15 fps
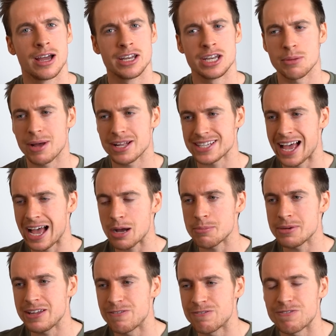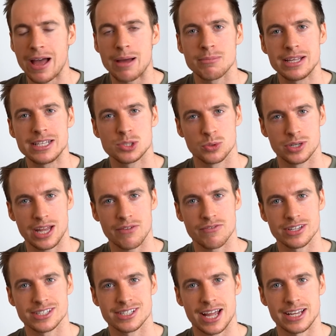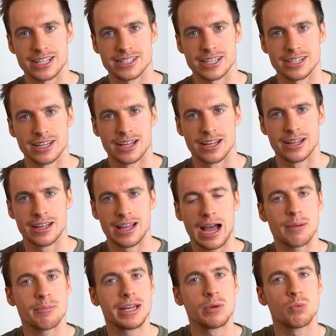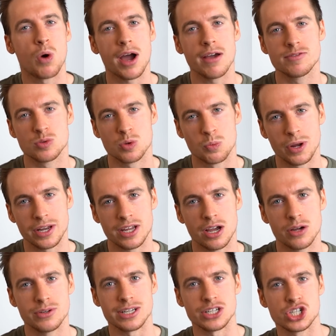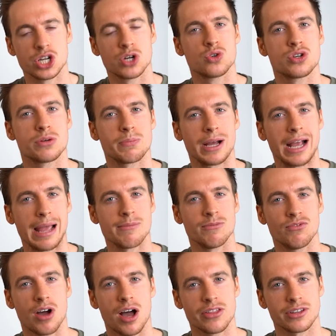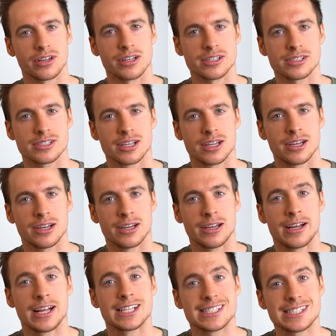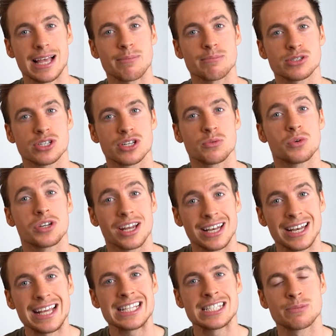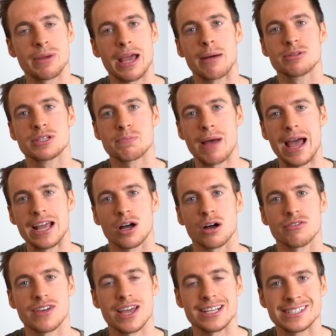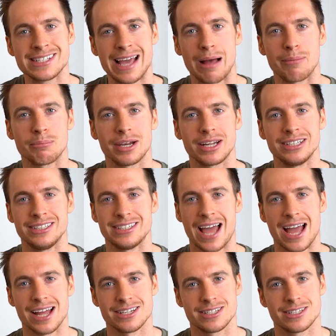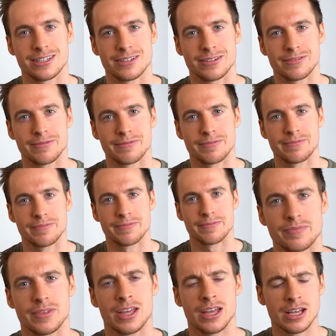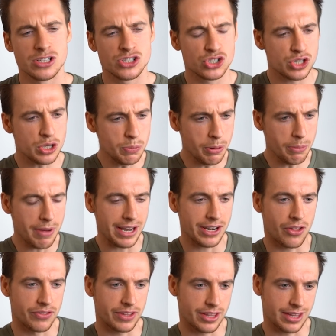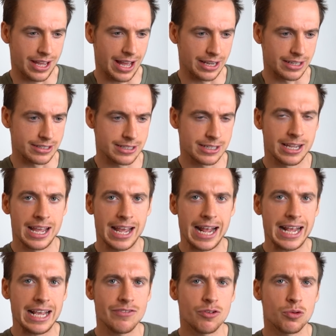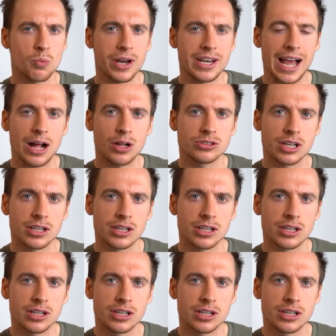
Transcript: no matter how many families were devastated, how many wives were widowed and children became fatherless, Samson would at least be able to pay off his gambling debt. Superman, on the other hand, even when held